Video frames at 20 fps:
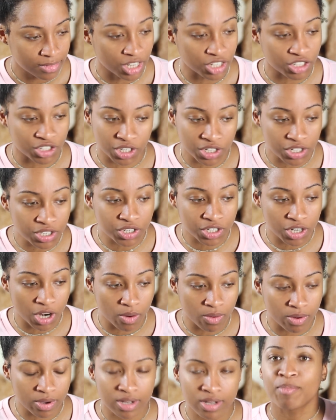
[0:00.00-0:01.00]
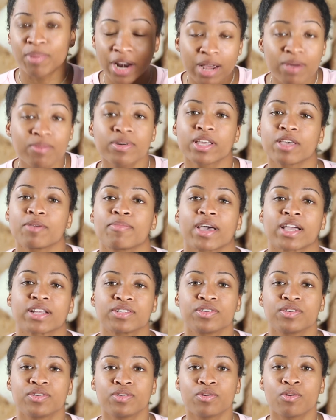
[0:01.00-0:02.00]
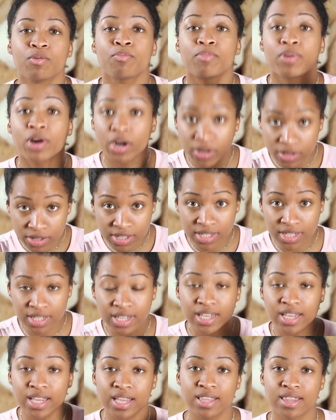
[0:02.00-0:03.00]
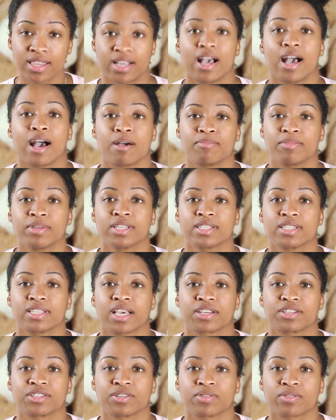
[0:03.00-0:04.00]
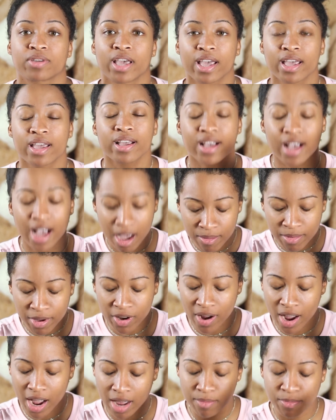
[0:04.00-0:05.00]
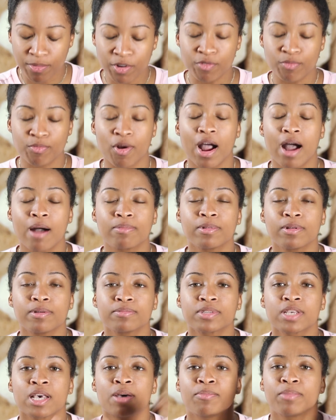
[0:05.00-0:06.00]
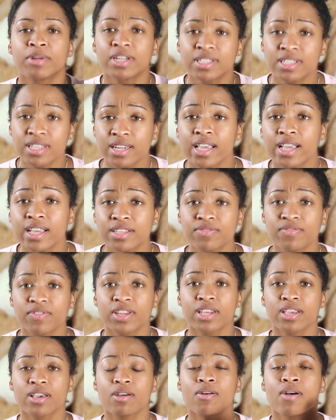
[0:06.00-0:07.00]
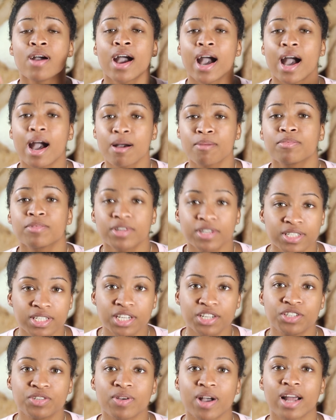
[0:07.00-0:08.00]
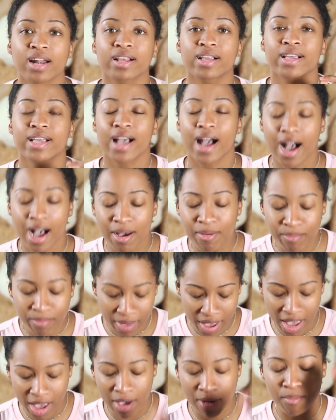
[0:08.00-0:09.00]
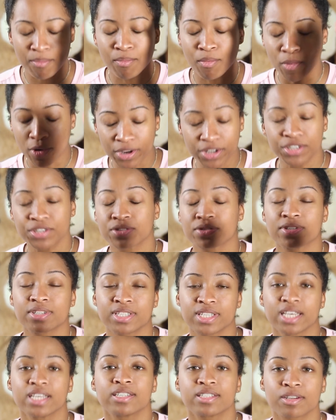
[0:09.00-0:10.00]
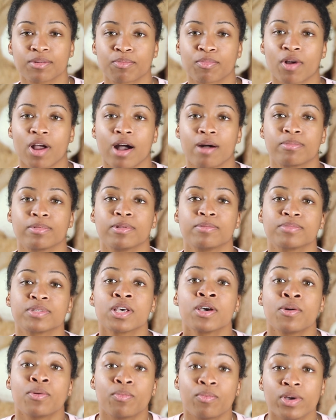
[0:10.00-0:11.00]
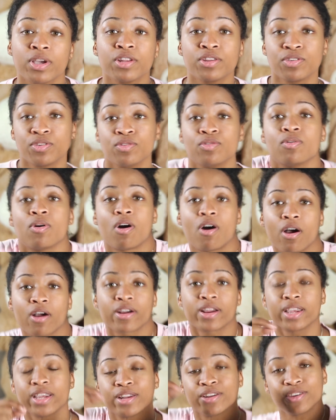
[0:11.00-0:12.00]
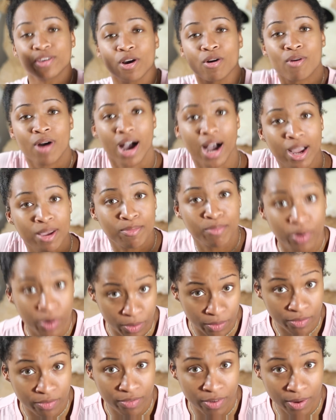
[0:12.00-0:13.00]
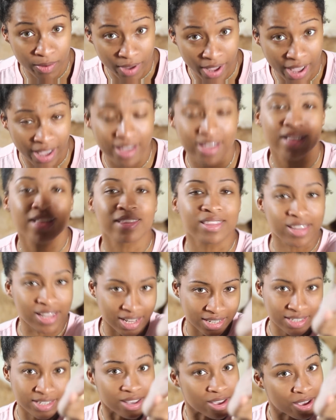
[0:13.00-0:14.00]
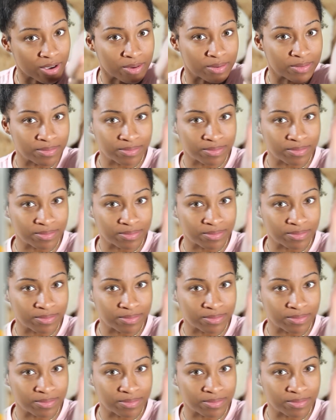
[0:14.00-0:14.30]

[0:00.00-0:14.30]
It's just a joke, but I will get back to you personally in the comment section, okay? Comment your high poof problems, but in today's video, I'm gonna teach you how to combat moisturization problems when you are in your high poof, okay? Let's go.